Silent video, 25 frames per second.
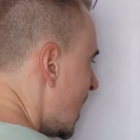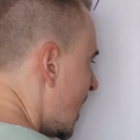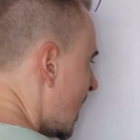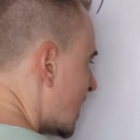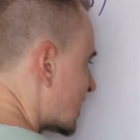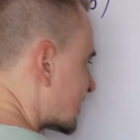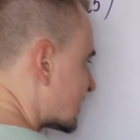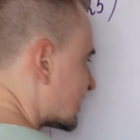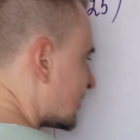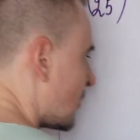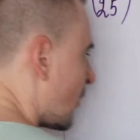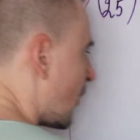
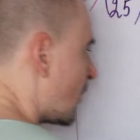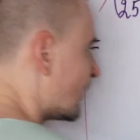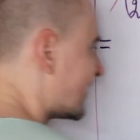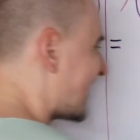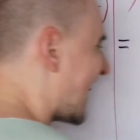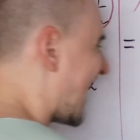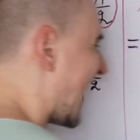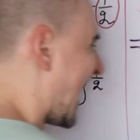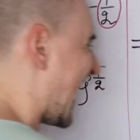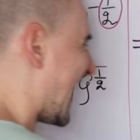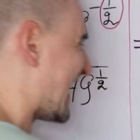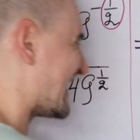as long
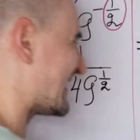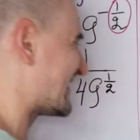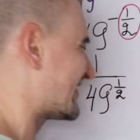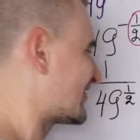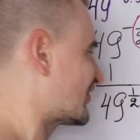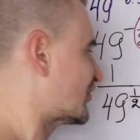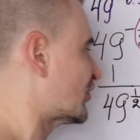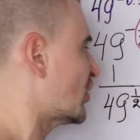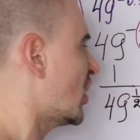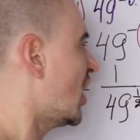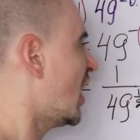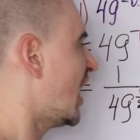
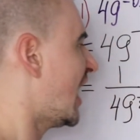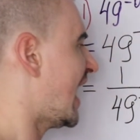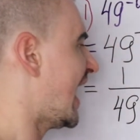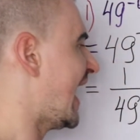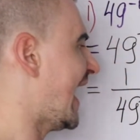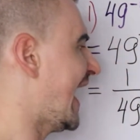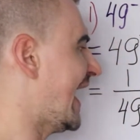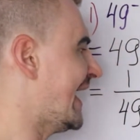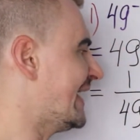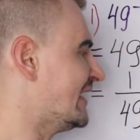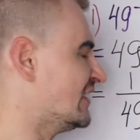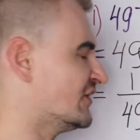as
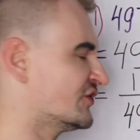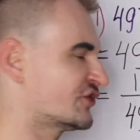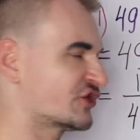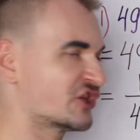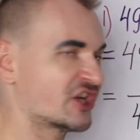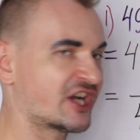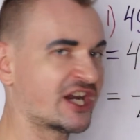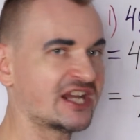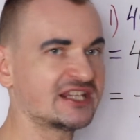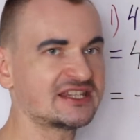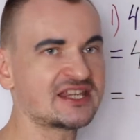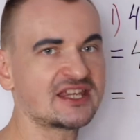a is
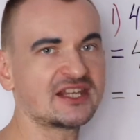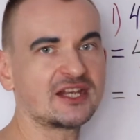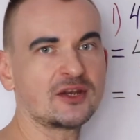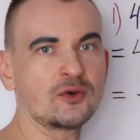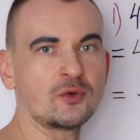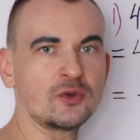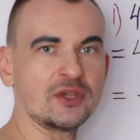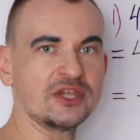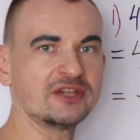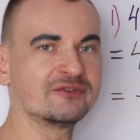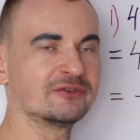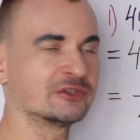greater than
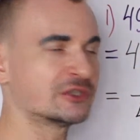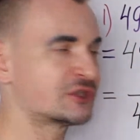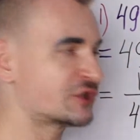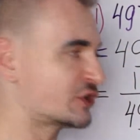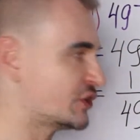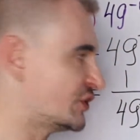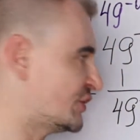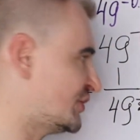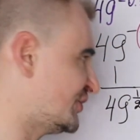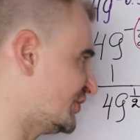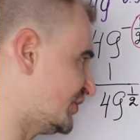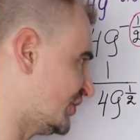or equal
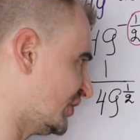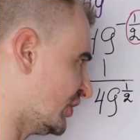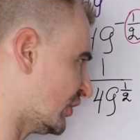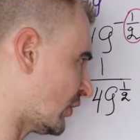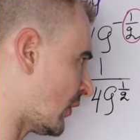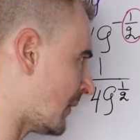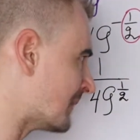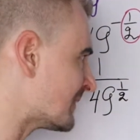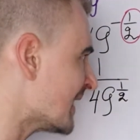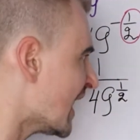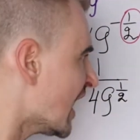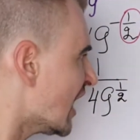to
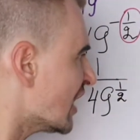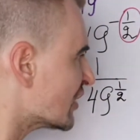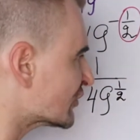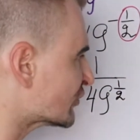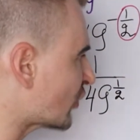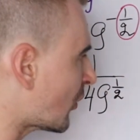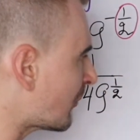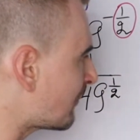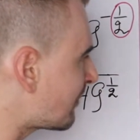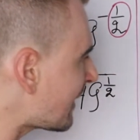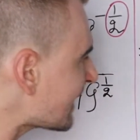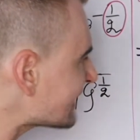0.
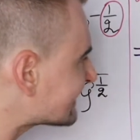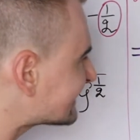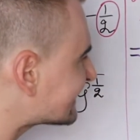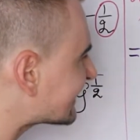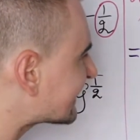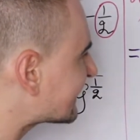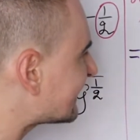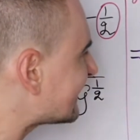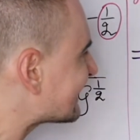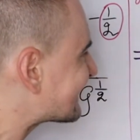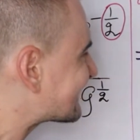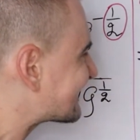So
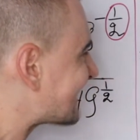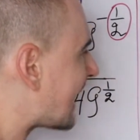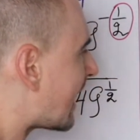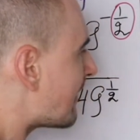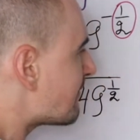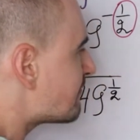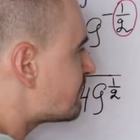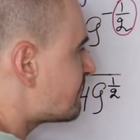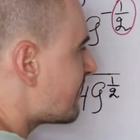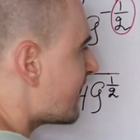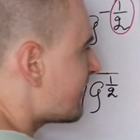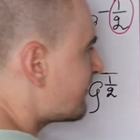basically,
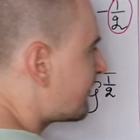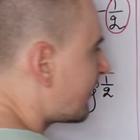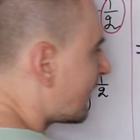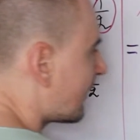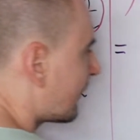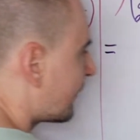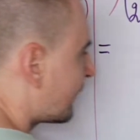some people